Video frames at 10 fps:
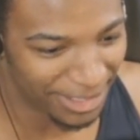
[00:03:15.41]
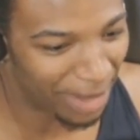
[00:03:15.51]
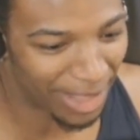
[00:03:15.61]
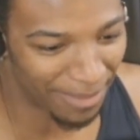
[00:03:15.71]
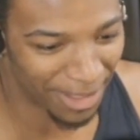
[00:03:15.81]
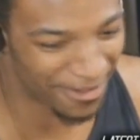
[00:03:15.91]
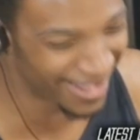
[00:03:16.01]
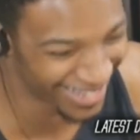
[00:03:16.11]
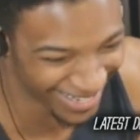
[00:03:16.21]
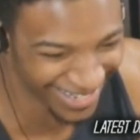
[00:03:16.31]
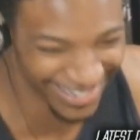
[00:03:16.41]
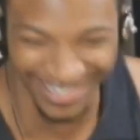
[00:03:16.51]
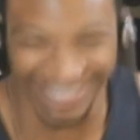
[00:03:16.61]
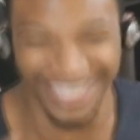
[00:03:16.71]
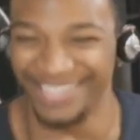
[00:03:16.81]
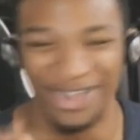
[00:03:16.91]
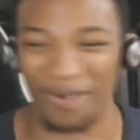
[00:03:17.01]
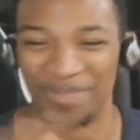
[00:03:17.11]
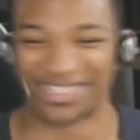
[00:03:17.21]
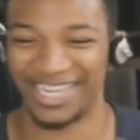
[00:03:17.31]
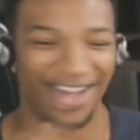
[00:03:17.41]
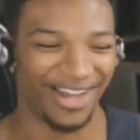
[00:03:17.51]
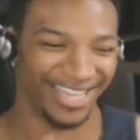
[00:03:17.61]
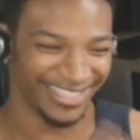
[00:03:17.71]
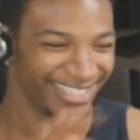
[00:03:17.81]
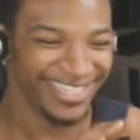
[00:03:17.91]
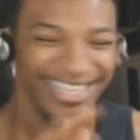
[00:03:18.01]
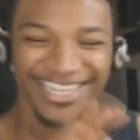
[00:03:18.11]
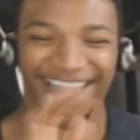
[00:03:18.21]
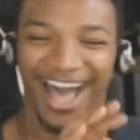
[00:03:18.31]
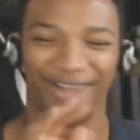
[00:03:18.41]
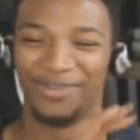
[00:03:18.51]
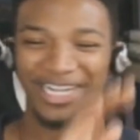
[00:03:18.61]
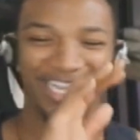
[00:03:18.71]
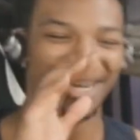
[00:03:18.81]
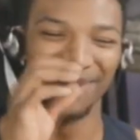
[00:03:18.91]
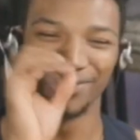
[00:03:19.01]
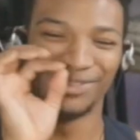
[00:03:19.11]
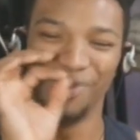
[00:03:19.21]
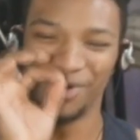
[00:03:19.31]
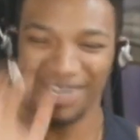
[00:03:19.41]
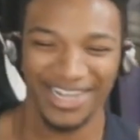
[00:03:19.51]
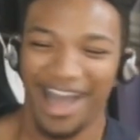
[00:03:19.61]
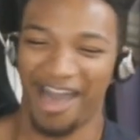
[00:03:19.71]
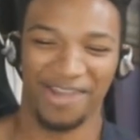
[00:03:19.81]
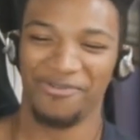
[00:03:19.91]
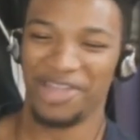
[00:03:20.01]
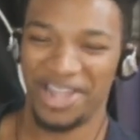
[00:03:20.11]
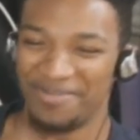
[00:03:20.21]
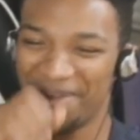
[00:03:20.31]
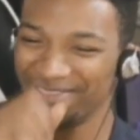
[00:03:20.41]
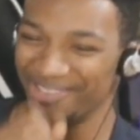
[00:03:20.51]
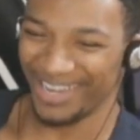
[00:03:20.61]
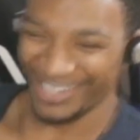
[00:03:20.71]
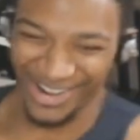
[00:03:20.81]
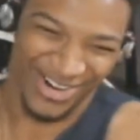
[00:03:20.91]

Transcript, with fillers: Tell that motherfucker. don't bitching out, Ice. I don't want to hear about smoke. I don't want to hear about drink.